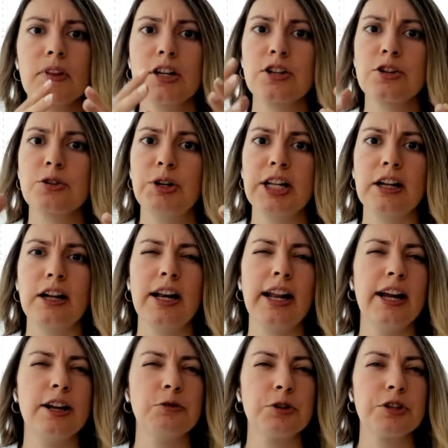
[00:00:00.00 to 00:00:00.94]
It's quite
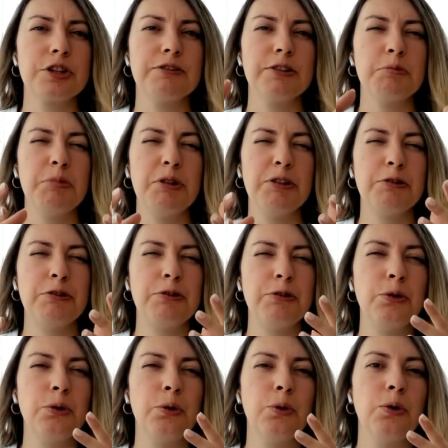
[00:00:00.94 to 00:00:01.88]
unclear. It was even
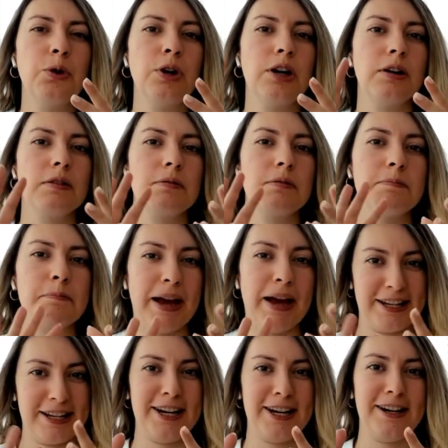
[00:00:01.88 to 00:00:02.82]
before
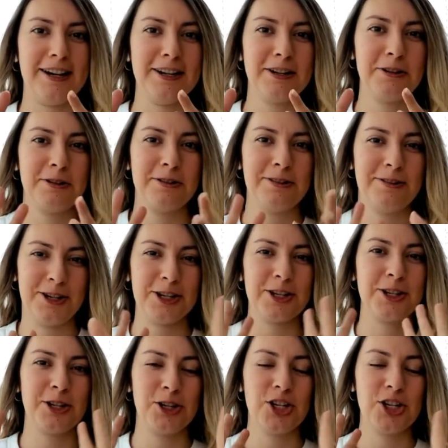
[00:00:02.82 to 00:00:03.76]
Meta,
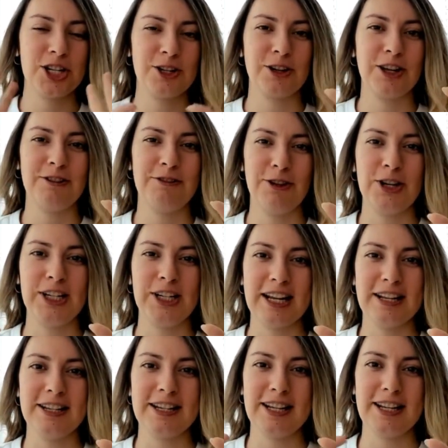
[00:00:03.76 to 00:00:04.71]
just to give you an
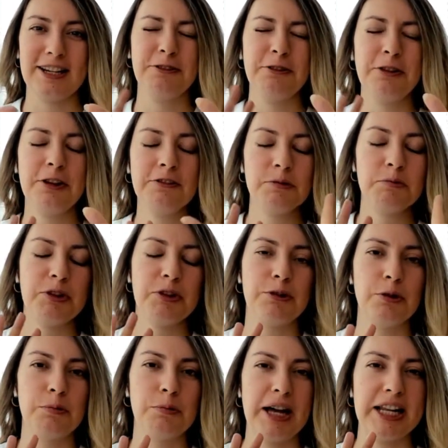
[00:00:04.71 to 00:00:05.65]
idea, even
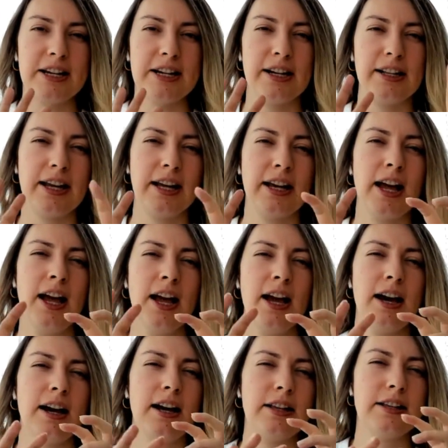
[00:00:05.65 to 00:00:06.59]
before Meta, like
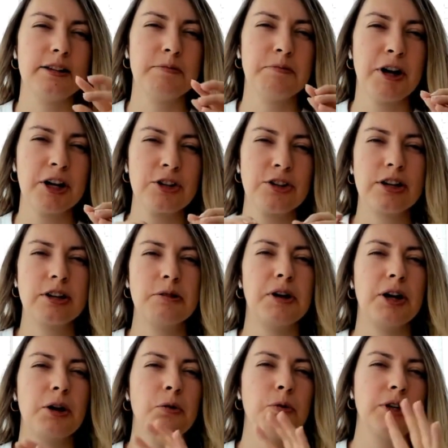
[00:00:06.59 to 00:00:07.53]
that Mark
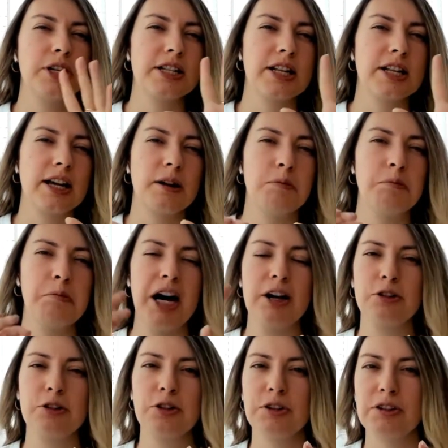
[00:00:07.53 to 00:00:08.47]
Zuckerberg was like
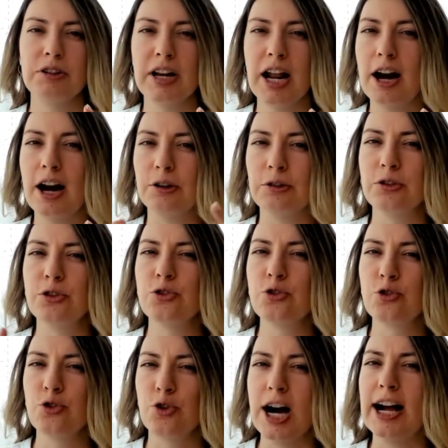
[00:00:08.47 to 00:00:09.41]
about to
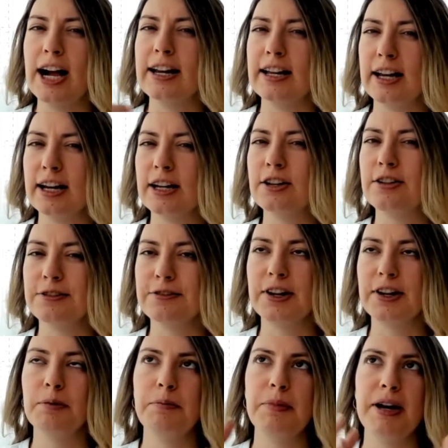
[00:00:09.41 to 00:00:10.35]
announce trying to
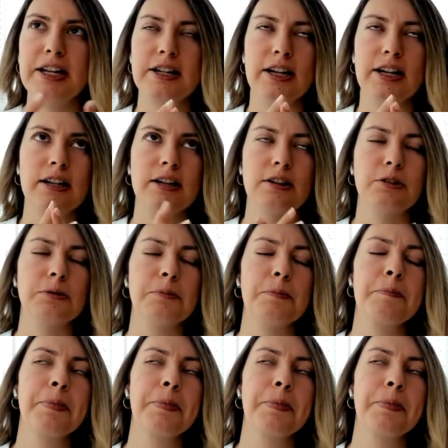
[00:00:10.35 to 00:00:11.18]
develop Meta now.